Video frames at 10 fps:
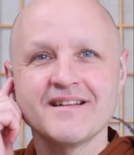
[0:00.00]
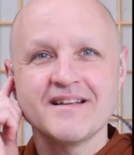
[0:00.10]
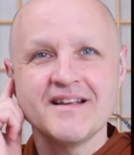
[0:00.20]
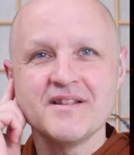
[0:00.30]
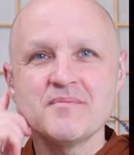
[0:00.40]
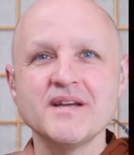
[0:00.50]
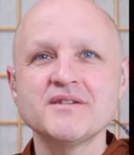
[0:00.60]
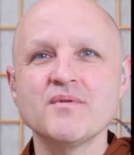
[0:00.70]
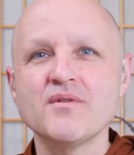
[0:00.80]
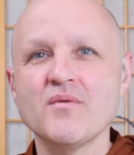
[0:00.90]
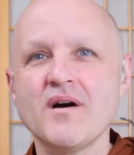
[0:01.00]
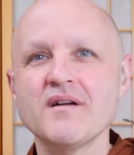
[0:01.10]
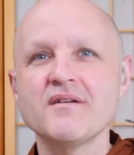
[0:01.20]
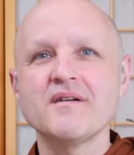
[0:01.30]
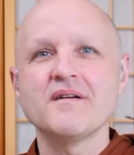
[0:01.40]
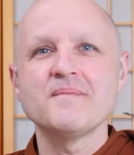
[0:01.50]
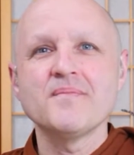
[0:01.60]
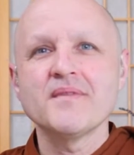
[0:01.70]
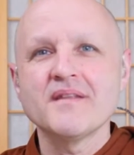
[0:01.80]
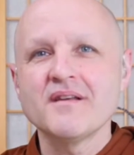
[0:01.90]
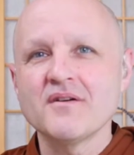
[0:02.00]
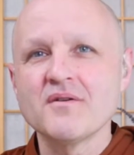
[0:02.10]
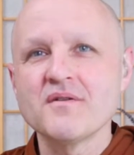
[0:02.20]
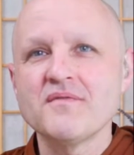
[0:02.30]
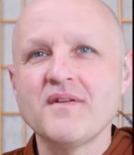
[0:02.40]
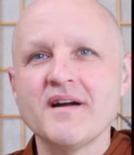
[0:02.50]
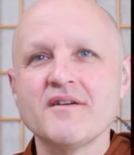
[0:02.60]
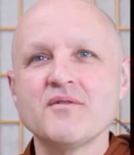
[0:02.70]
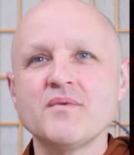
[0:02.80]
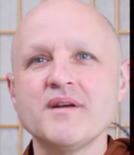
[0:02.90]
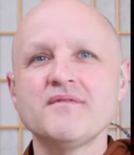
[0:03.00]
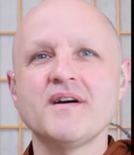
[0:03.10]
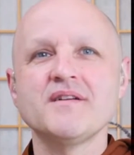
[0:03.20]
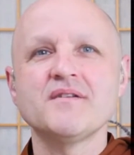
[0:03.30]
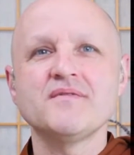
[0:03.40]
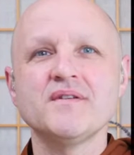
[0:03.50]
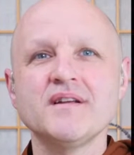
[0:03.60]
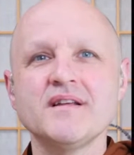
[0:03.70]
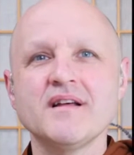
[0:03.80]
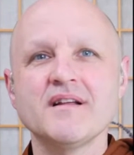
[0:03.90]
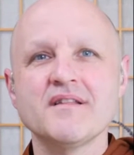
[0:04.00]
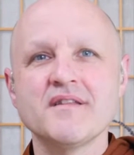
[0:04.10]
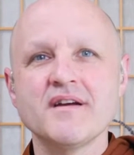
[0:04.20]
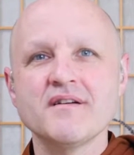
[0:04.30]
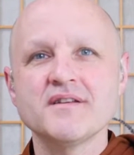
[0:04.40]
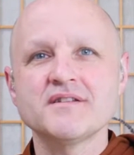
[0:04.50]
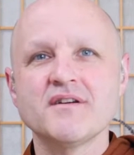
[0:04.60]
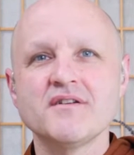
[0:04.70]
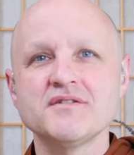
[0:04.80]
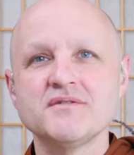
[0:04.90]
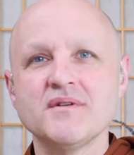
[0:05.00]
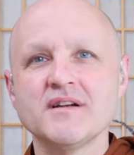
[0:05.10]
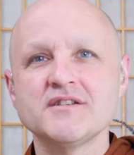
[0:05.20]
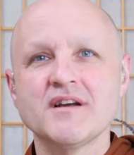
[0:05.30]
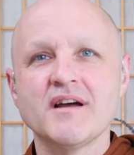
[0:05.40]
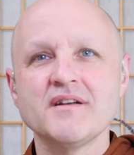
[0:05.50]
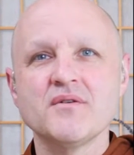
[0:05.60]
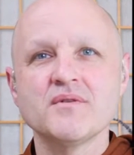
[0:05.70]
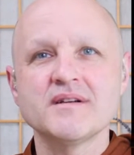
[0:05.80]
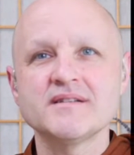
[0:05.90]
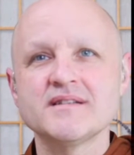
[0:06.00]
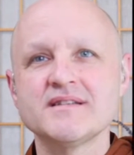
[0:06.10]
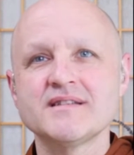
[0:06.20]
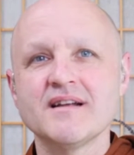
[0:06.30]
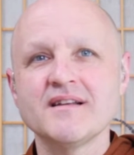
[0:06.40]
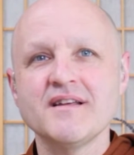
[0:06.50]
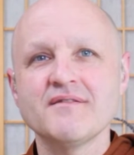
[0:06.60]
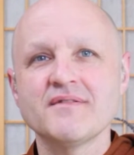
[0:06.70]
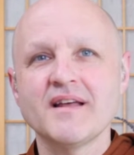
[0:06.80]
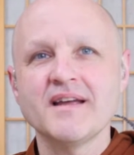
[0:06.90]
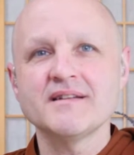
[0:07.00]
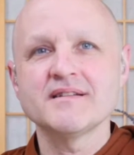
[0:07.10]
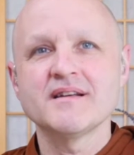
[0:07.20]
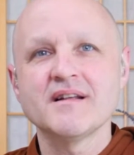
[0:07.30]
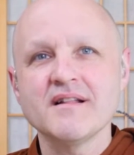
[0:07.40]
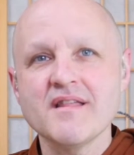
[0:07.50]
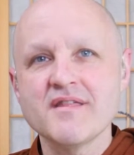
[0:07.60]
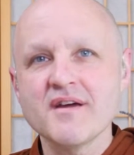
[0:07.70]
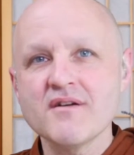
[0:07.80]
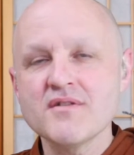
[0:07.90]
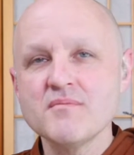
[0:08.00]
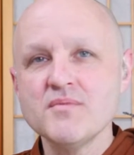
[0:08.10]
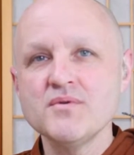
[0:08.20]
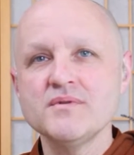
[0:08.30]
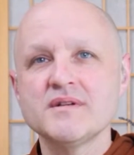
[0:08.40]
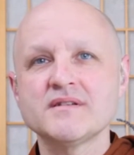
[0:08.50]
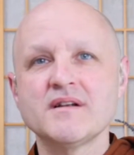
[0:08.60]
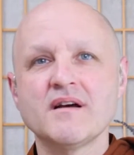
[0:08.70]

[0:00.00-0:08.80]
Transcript: In the place where the water, earth, fire, and wind find no footing, there the stars do not shine, nor does the sun give light. There the moon does not